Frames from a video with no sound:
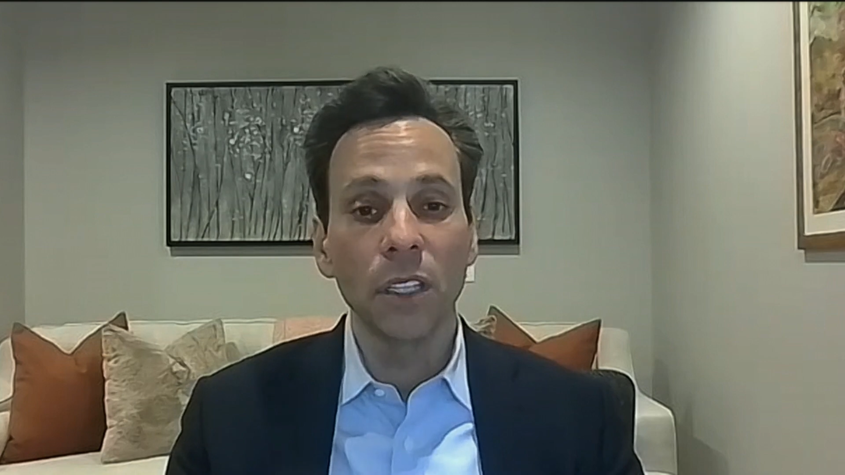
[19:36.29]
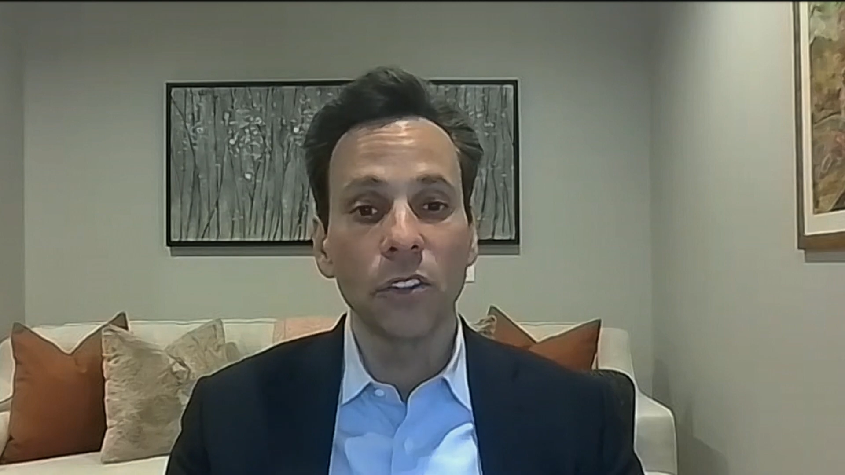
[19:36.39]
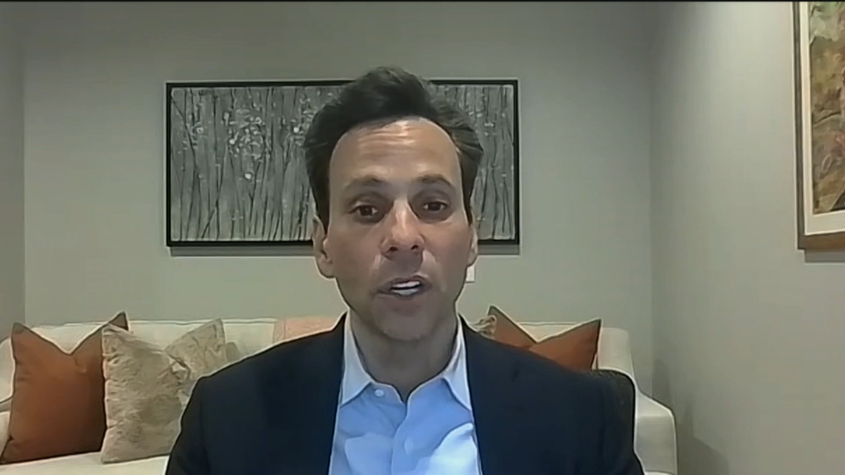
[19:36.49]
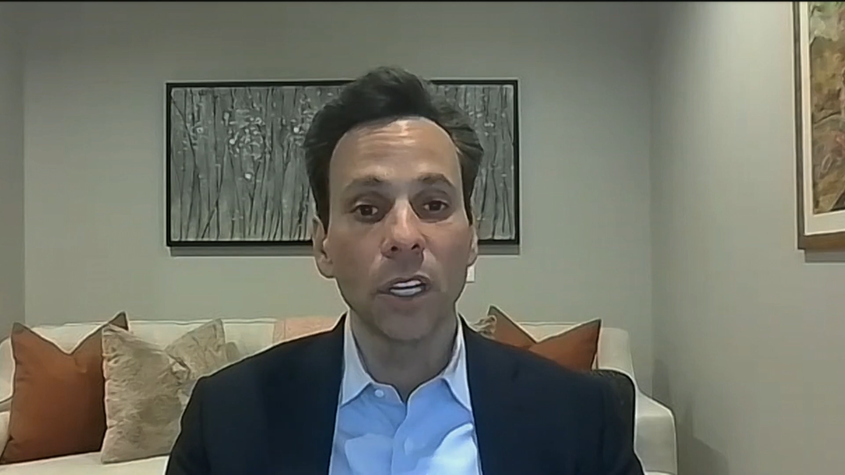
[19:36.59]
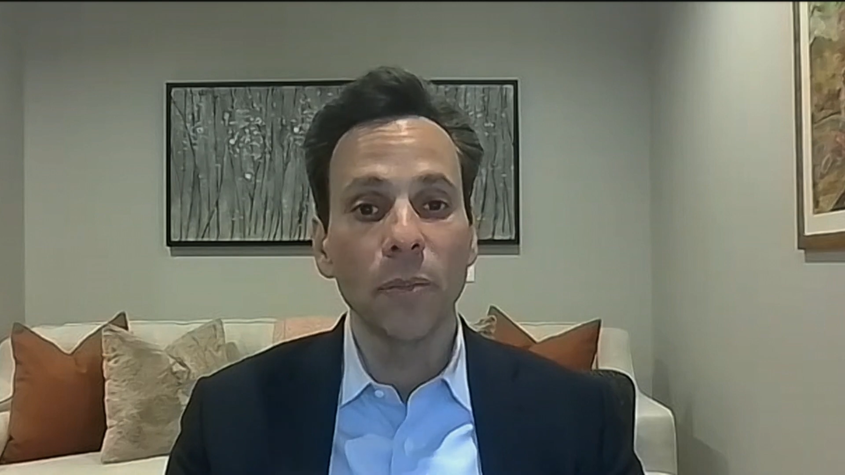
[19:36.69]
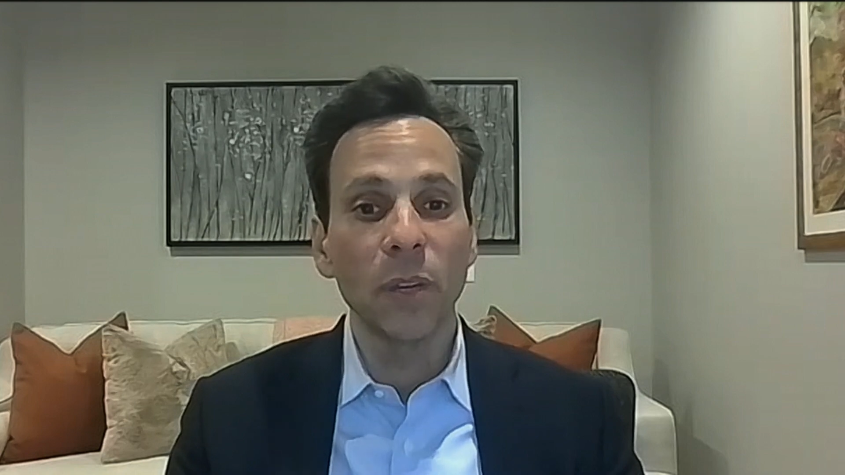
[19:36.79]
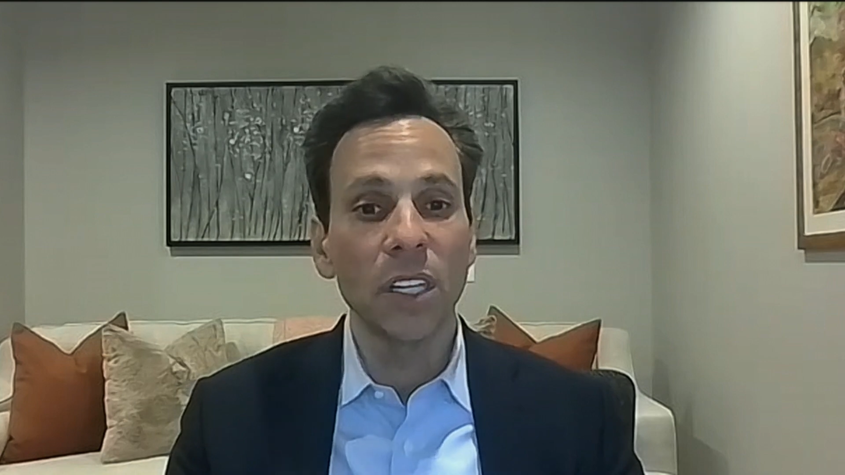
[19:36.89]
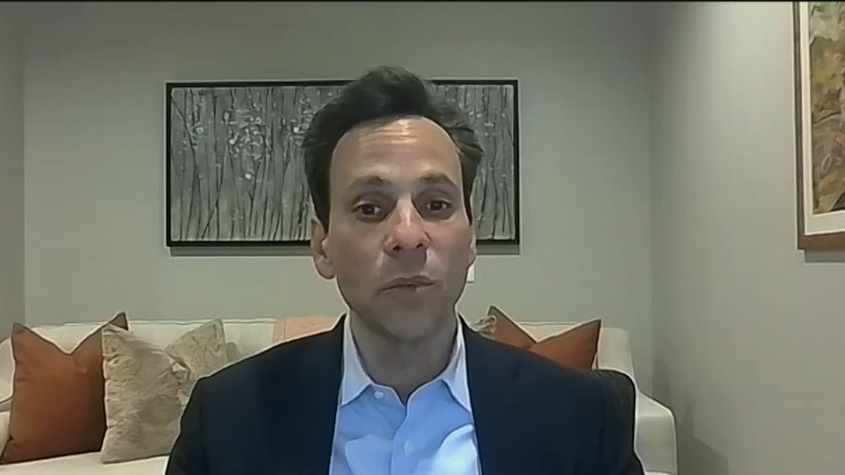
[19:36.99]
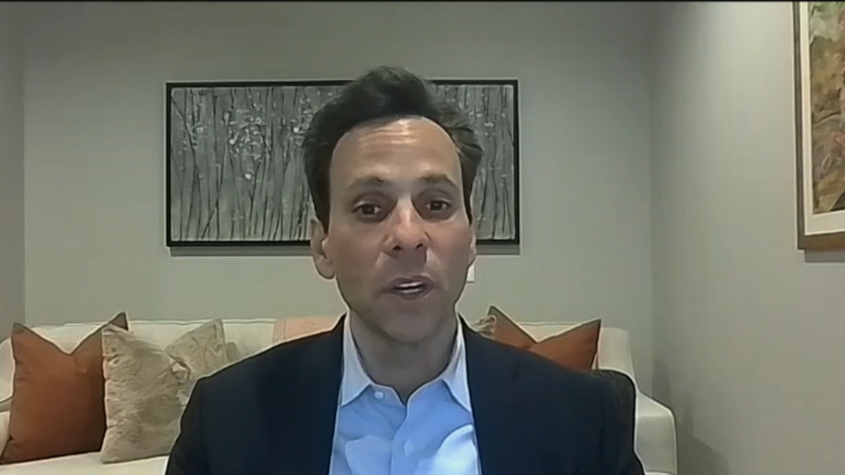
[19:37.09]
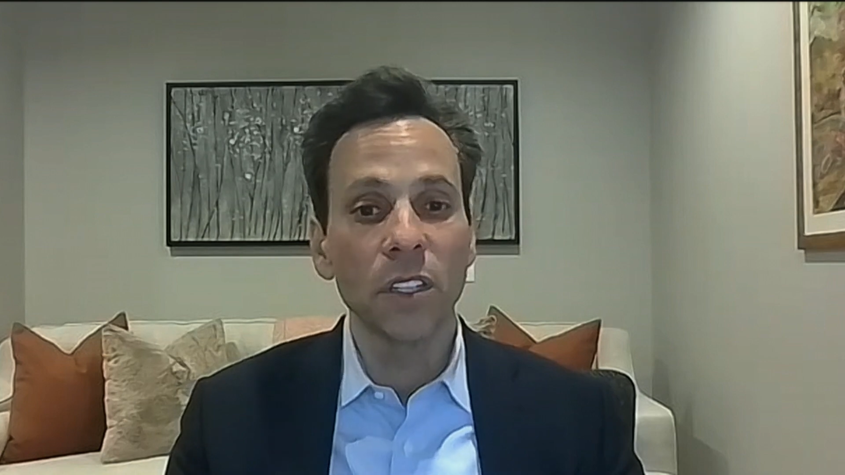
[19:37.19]
drug
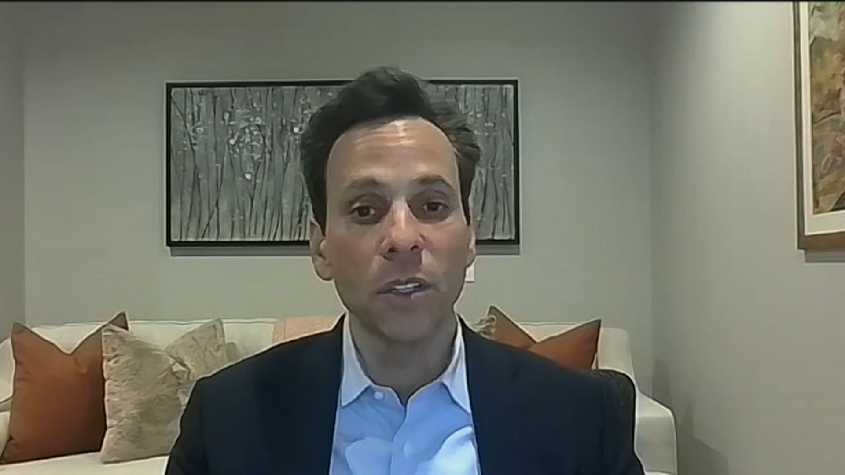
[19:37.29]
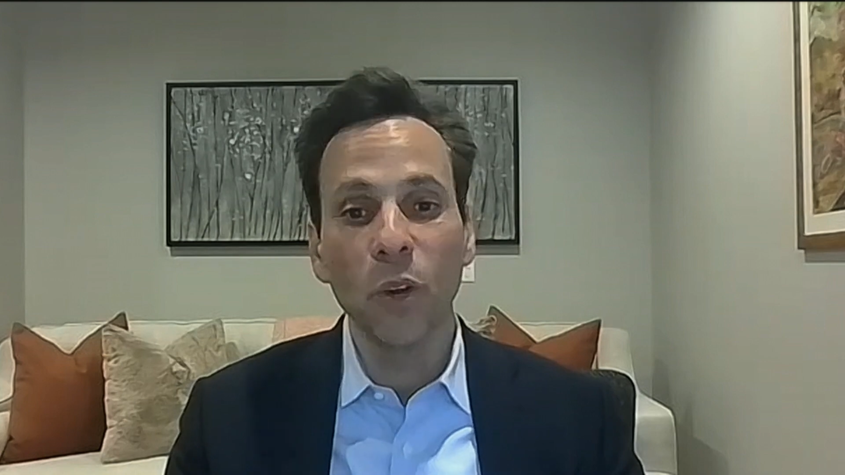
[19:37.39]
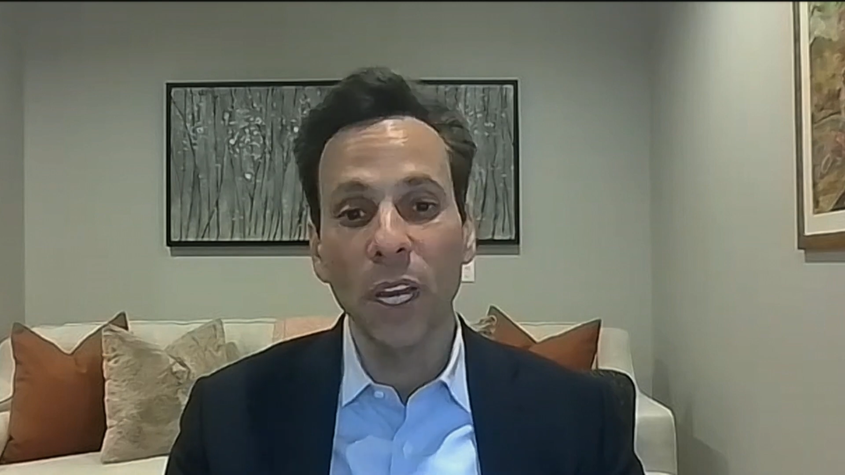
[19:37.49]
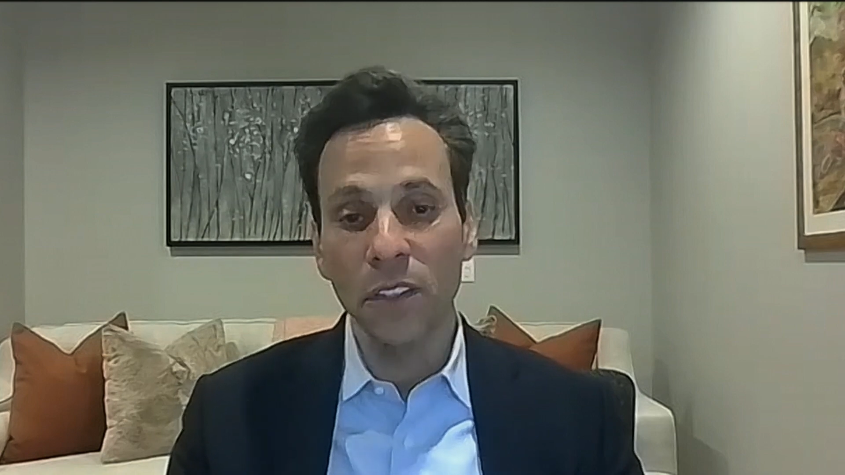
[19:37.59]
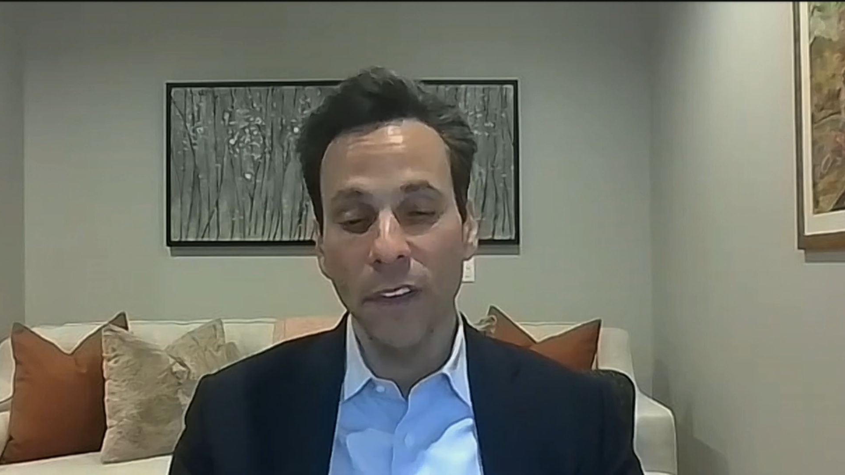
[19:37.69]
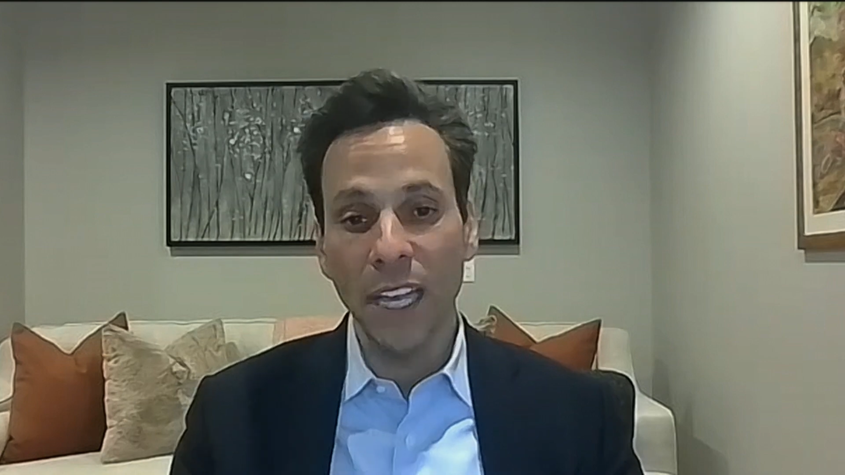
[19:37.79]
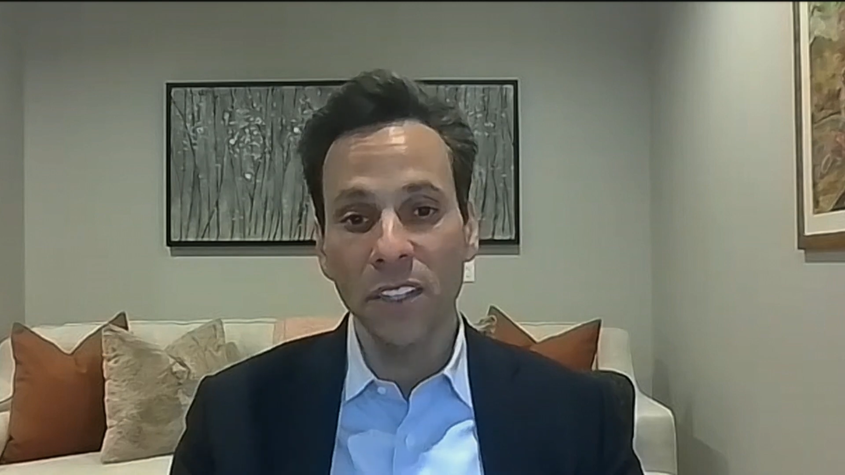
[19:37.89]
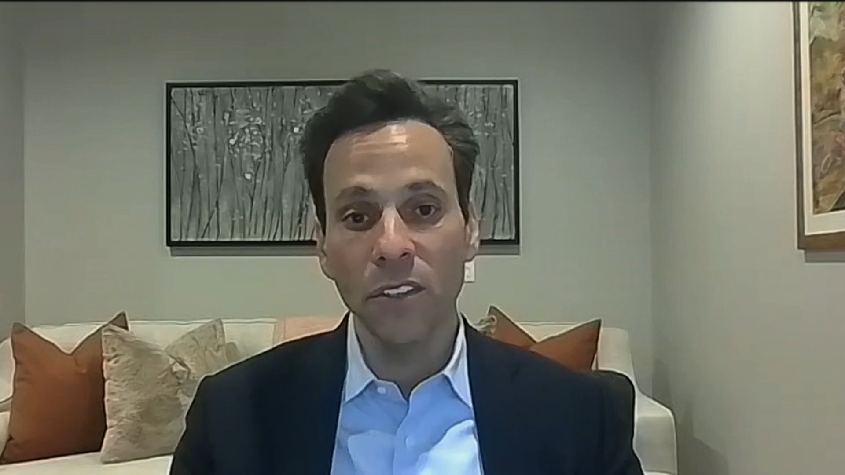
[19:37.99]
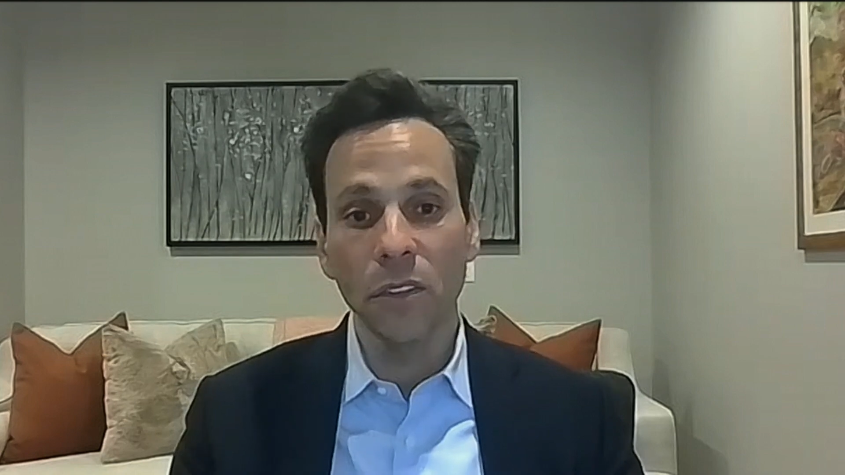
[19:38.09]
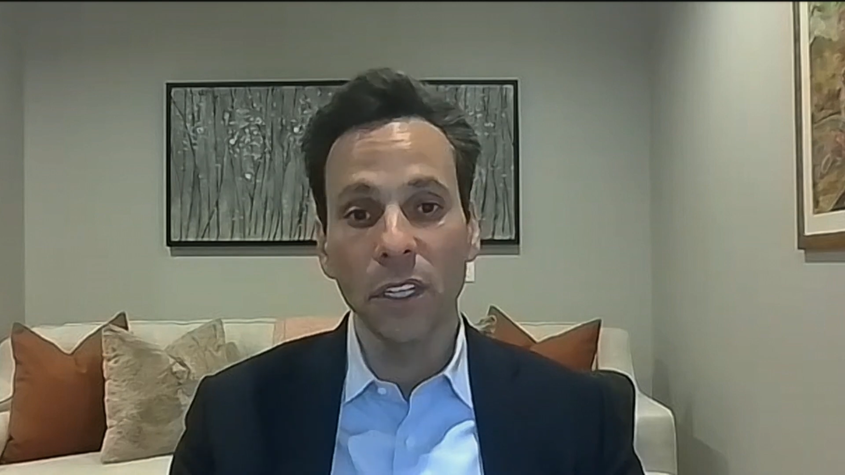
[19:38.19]
companies raising price faster